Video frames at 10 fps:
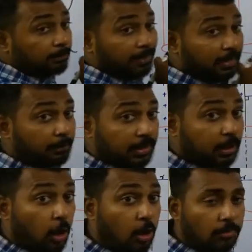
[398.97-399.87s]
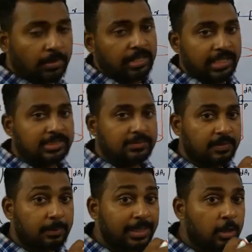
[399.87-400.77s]
normal. It
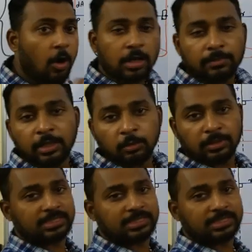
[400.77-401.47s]
will be normal to the